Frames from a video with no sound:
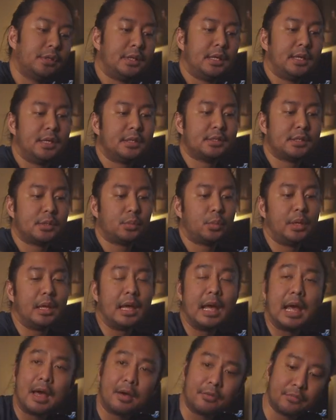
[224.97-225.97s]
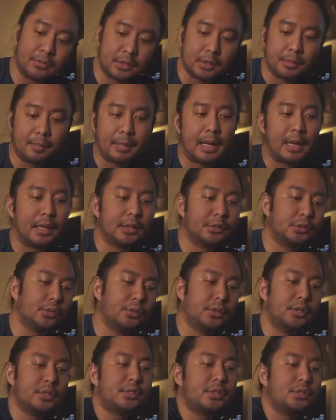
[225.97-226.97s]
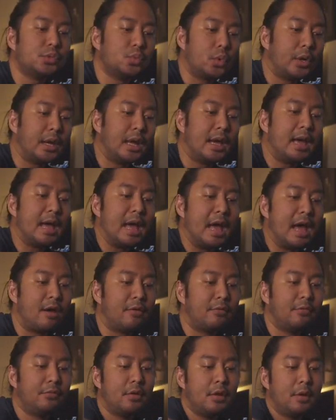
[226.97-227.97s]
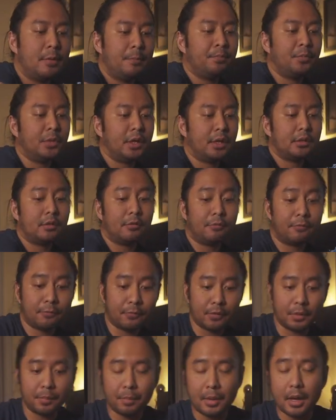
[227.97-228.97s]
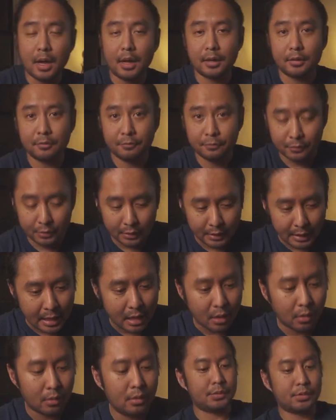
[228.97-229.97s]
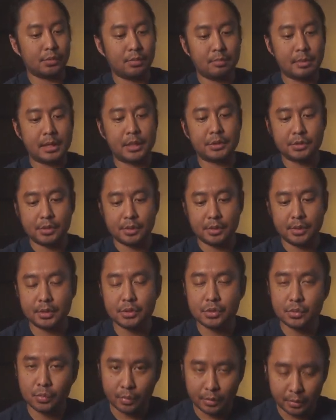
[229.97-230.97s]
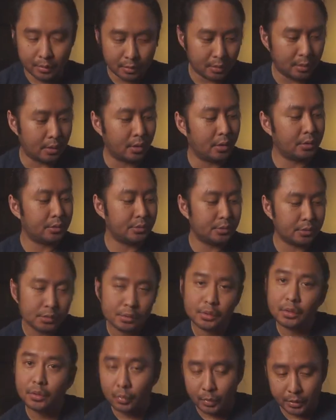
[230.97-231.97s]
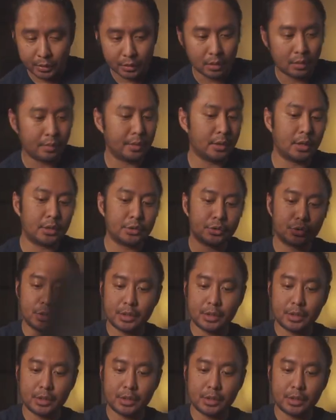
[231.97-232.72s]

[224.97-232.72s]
the things that we have in the bag. So this is what I have in the front pocket for now. So imagine this with clothes when going on